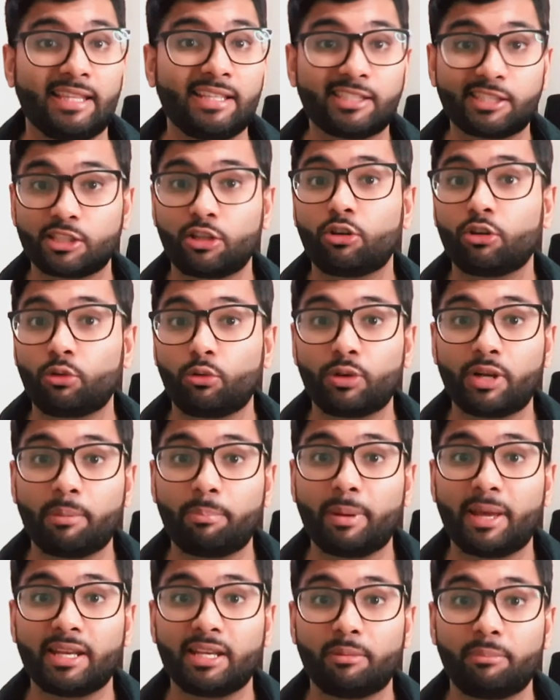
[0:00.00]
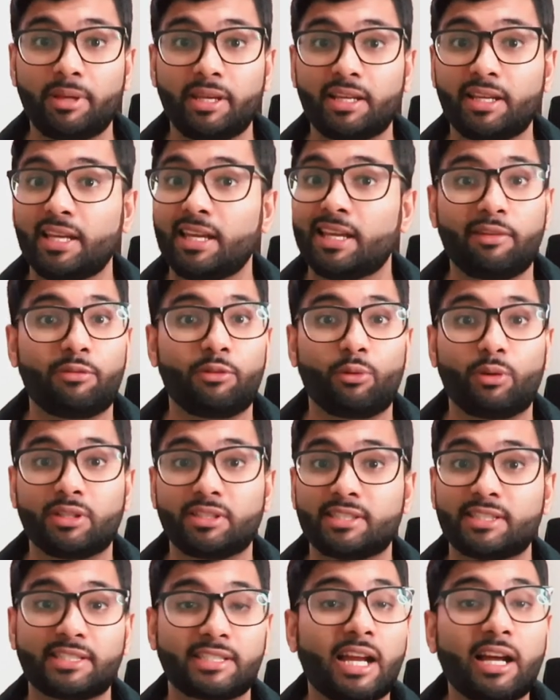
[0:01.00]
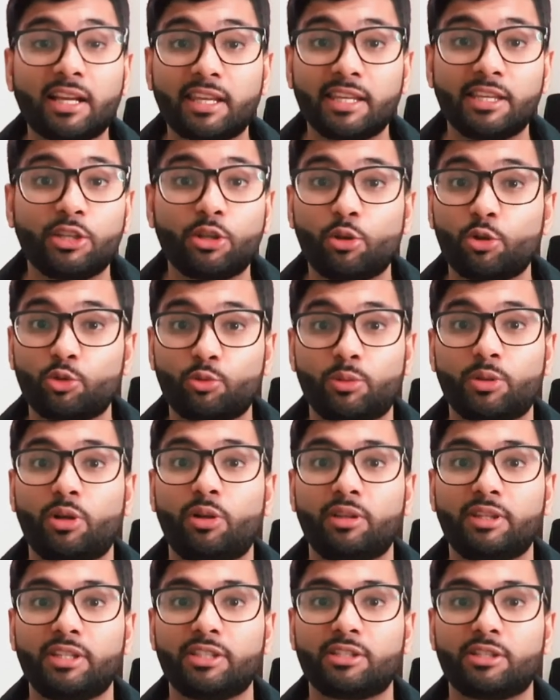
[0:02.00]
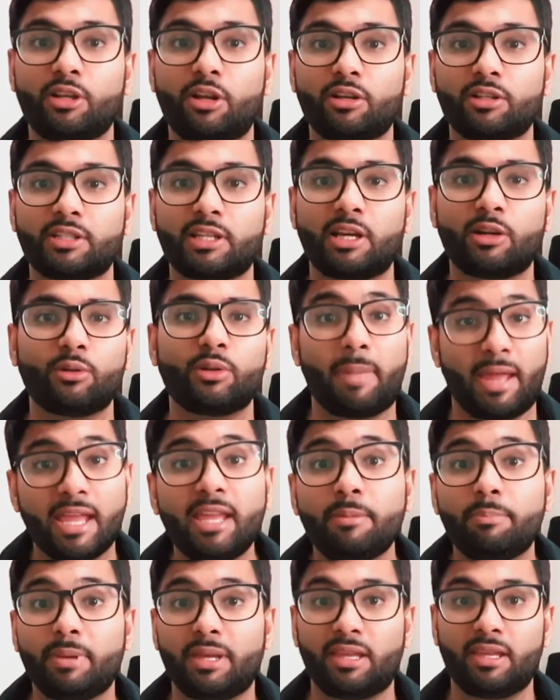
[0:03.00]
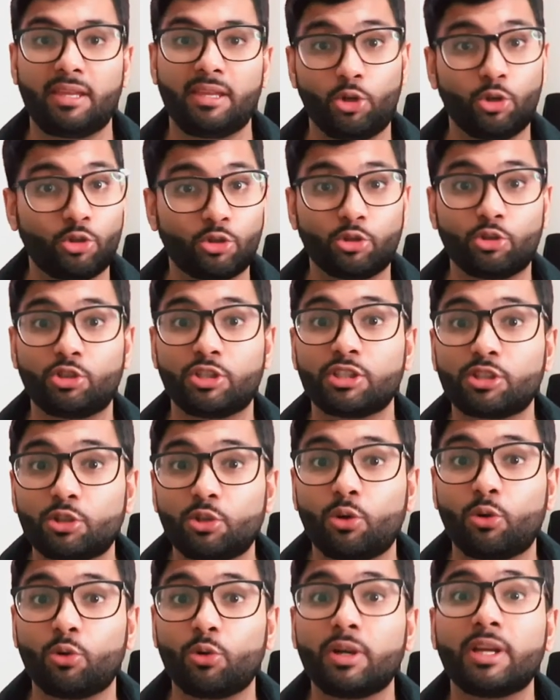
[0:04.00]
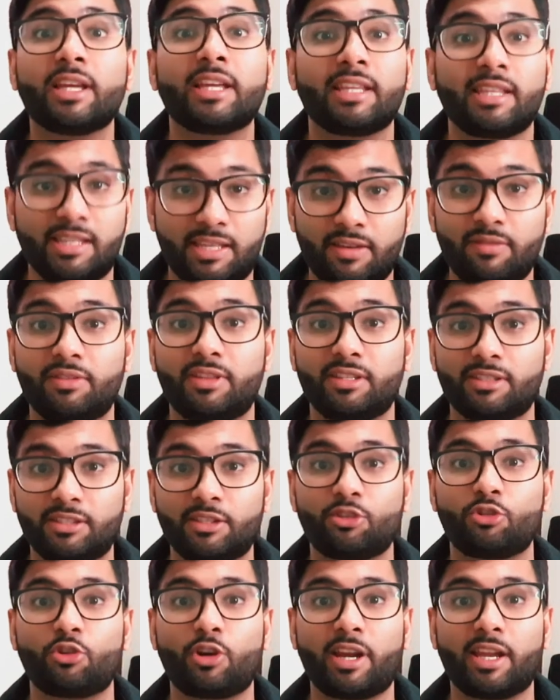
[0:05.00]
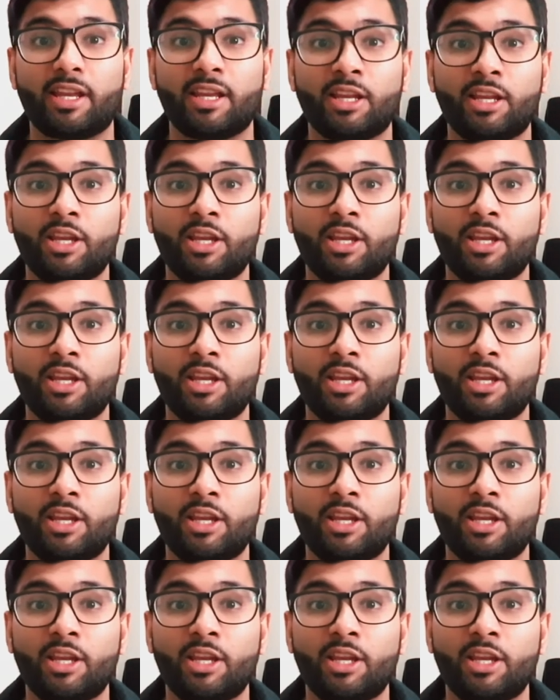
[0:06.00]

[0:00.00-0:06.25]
this corona pandemic, if you are stuck indoors with all these lockdowns, maybe you should just go give this a try.